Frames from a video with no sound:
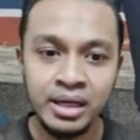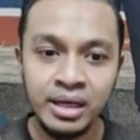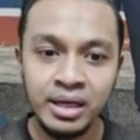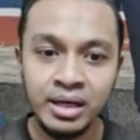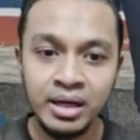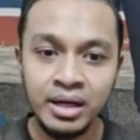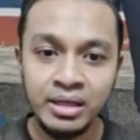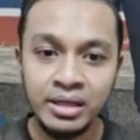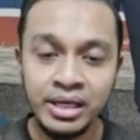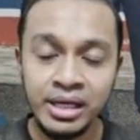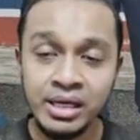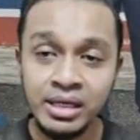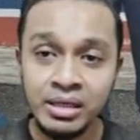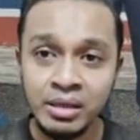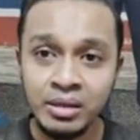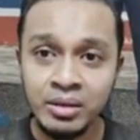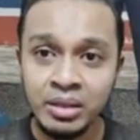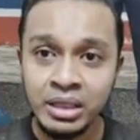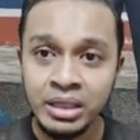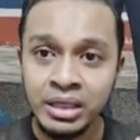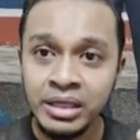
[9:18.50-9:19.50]

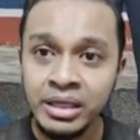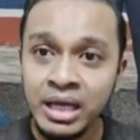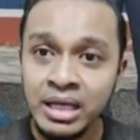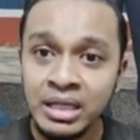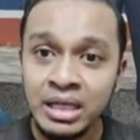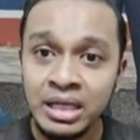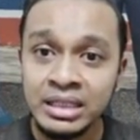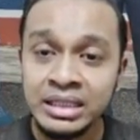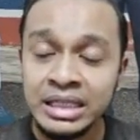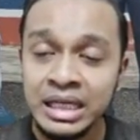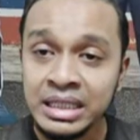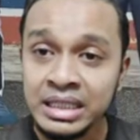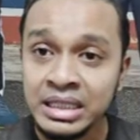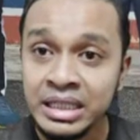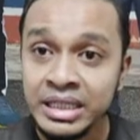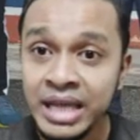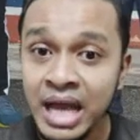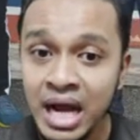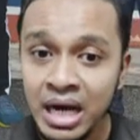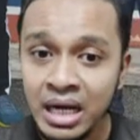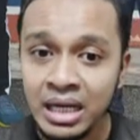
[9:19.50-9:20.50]
Okay, ini adalah kereta
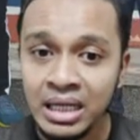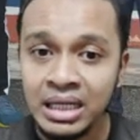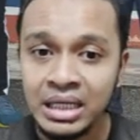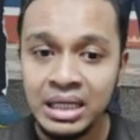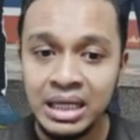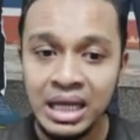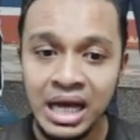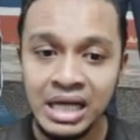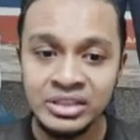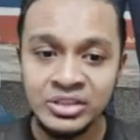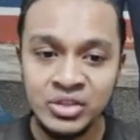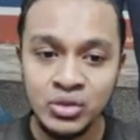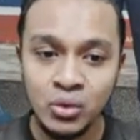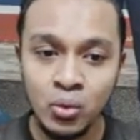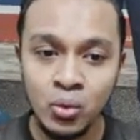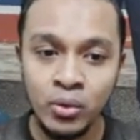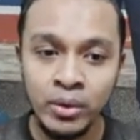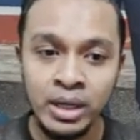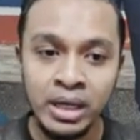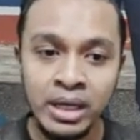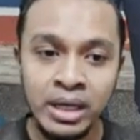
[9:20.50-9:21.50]
yang
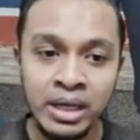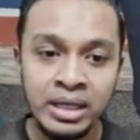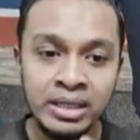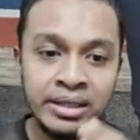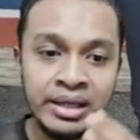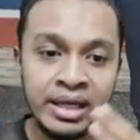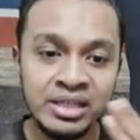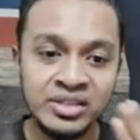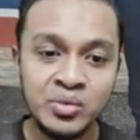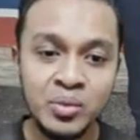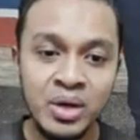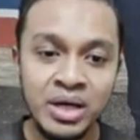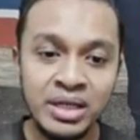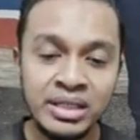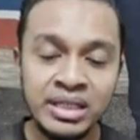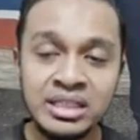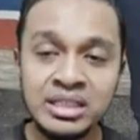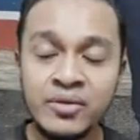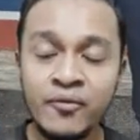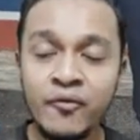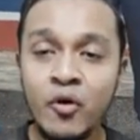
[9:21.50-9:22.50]
laju. Next one
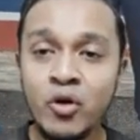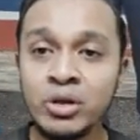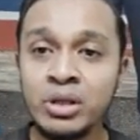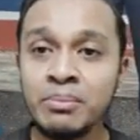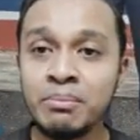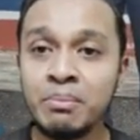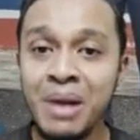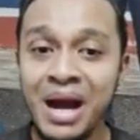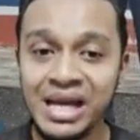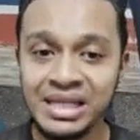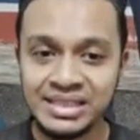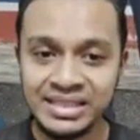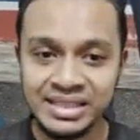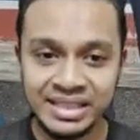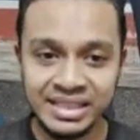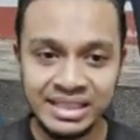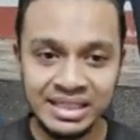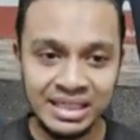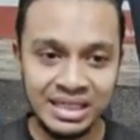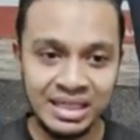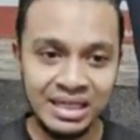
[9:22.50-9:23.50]
is for the
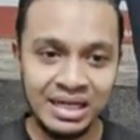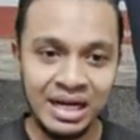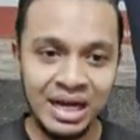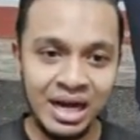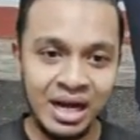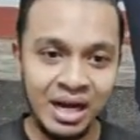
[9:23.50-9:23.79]
bicycle.